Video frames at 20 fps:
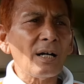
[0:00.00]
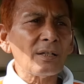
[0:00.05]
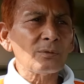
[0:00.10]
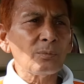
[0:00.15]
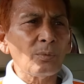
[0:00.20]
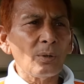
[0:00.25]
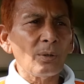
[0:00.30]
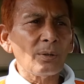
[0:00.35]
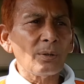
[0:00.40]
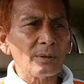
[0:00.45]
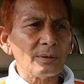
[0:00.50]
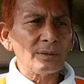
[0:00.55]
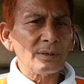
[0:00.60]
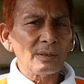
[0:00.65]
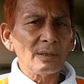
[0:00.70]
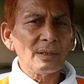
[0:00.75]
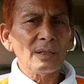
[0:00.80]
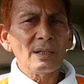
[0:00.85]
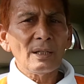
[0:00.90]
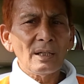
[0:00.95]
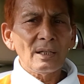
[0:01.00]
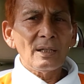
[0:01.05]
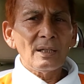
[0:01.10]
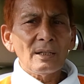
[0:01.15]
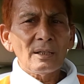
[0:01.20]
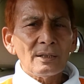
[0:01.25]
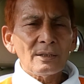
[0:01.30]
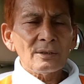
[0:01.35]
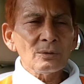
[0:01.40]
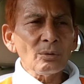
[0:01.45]
took over the
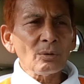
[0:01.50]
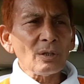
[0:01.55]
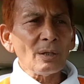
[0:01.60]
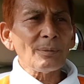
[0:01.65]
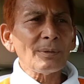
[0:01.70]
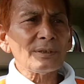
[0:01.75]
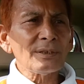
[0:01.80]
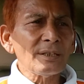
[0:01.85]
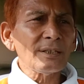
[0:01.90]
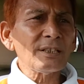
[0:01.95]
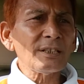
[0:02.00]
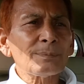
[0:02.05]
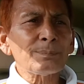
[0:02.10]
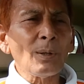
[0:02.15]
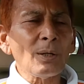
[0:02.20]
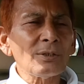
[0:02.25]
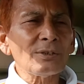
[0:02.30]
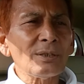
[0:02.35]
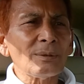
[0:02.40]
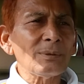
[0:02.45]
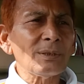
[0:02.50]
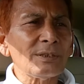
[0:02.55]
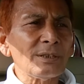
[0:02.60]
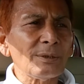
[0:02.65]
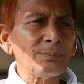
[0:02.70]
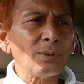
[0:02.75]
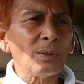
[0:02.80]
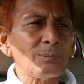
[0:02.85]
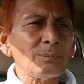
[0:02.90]
responsibility from Dr. B.K. Chaudhary.